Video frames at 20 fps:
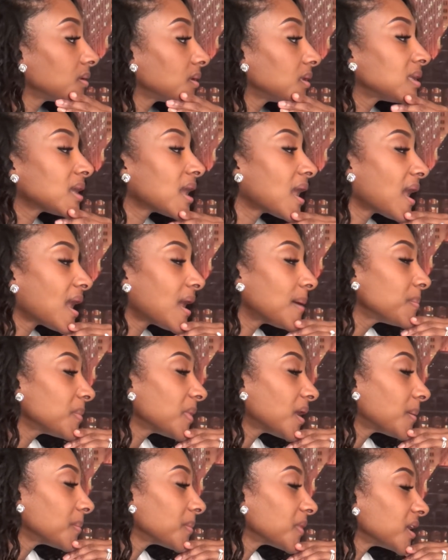Yeah, I'm
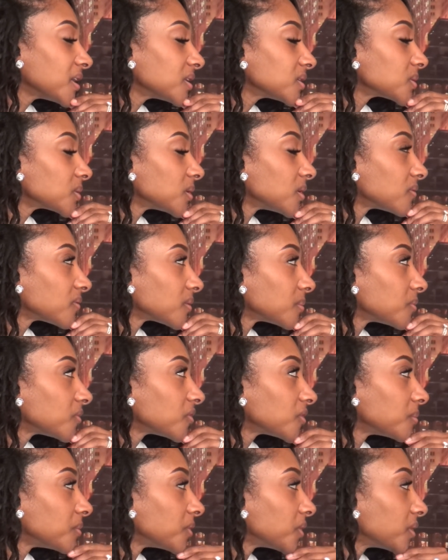not sure if I'm
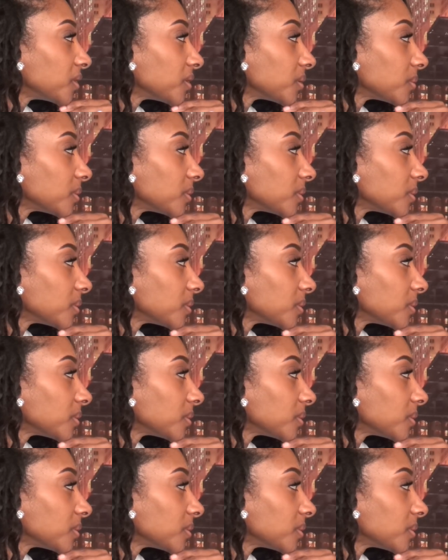familiar